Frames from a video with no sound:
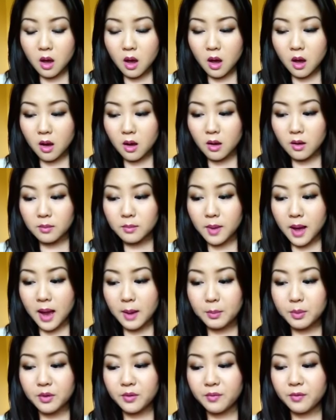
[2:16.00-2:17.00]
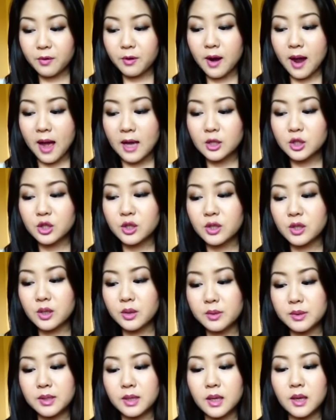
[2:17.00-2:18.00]
I prefer actually
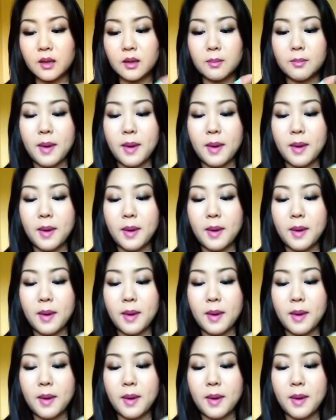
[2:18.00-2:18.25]
using the